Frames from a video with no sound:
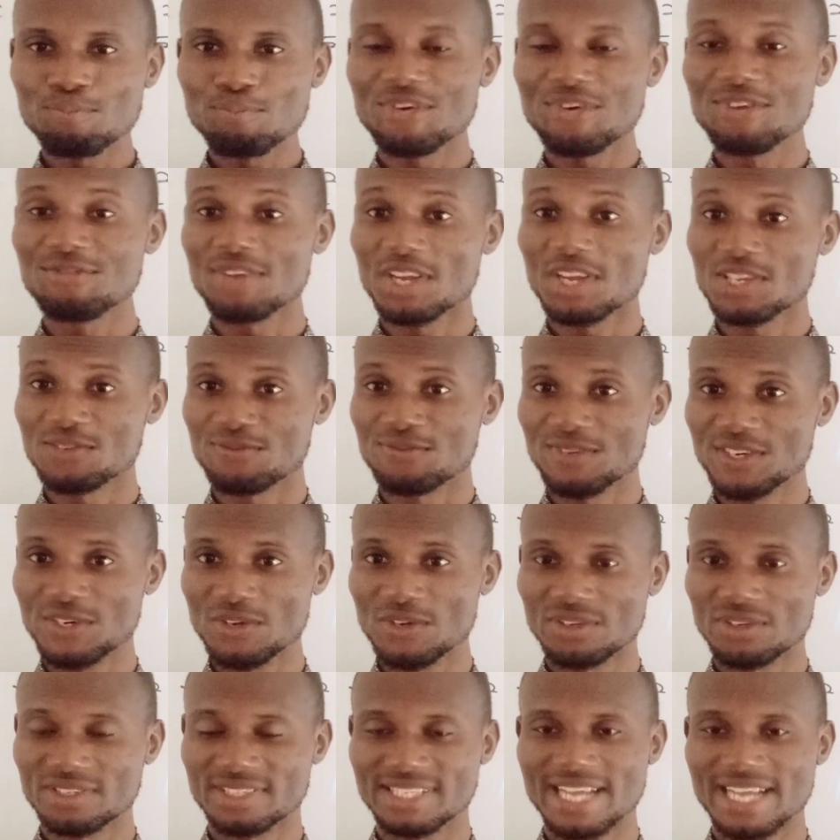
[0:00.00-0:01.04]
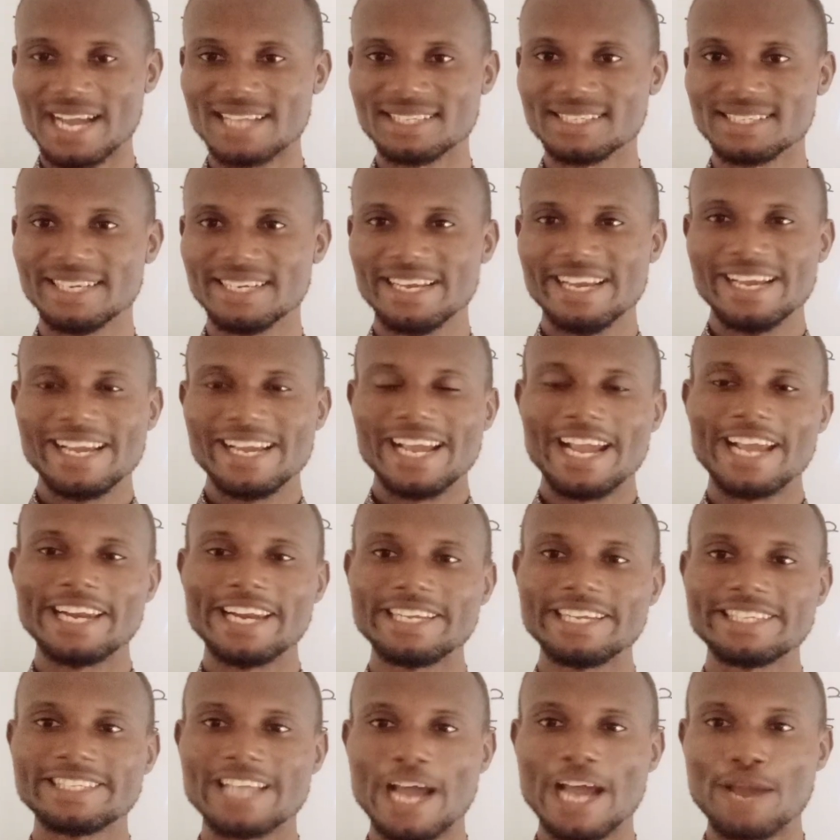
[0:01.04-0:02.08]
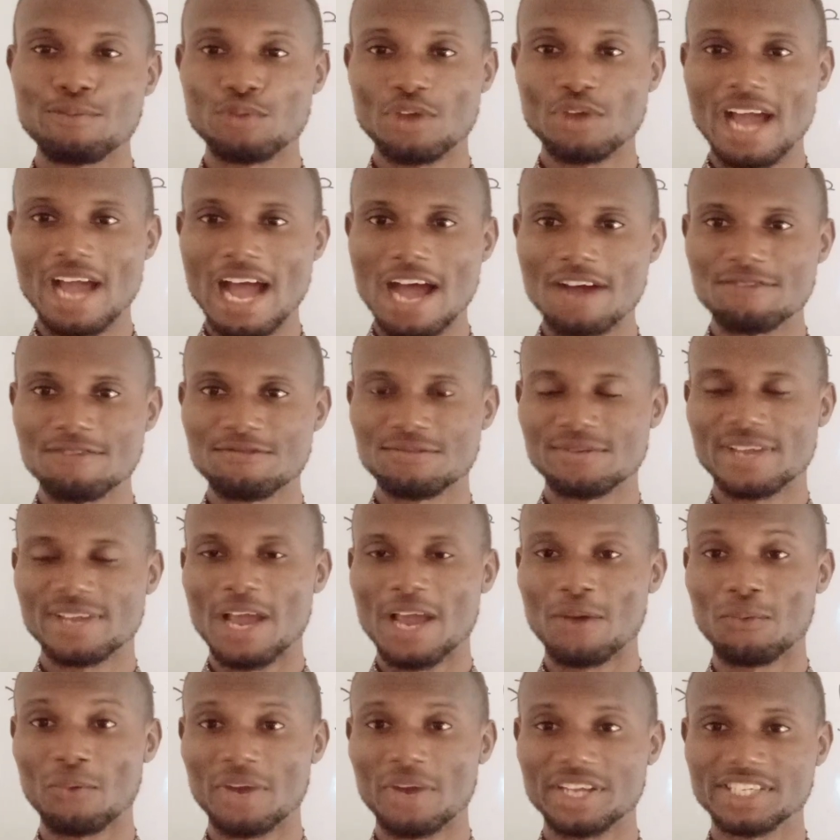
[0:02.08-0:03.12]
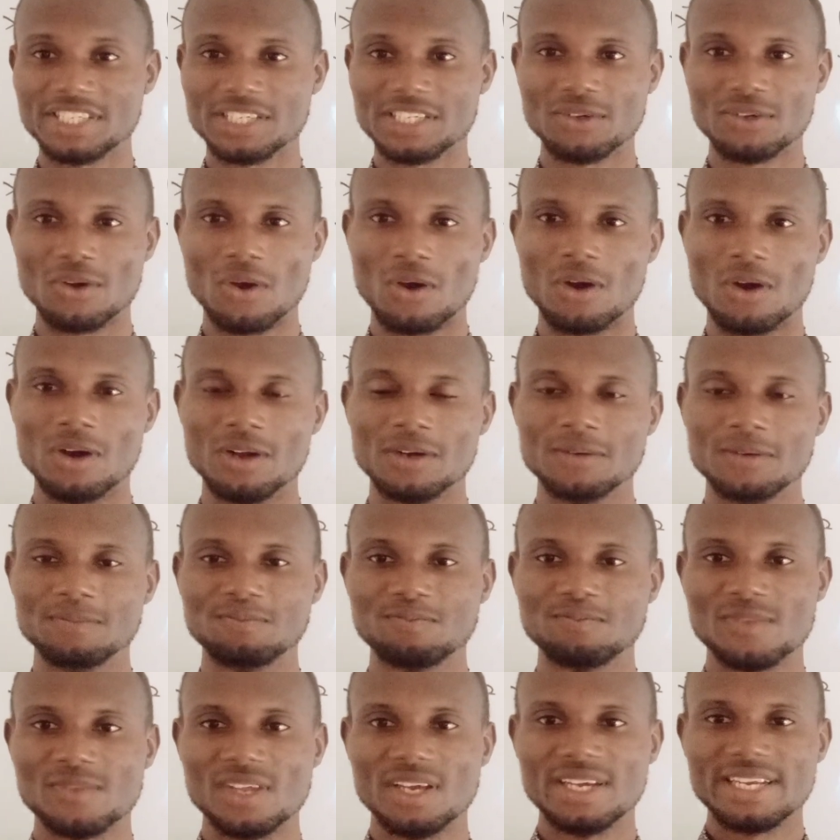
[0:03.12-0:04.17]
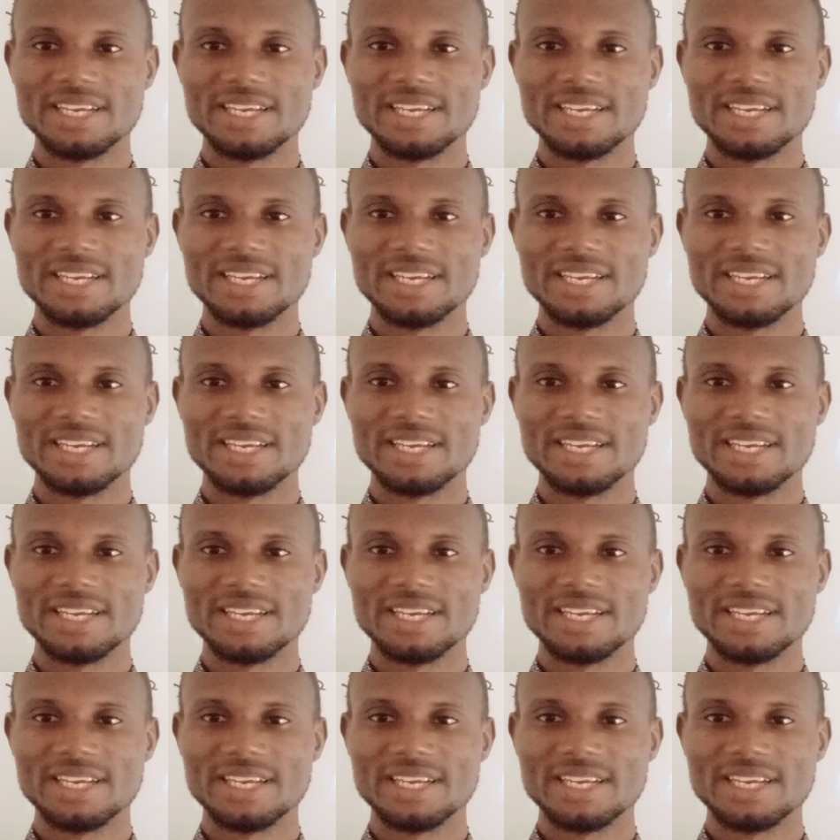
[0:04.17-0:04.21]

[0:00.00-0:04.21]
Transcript: previous videos that anytime you have a question on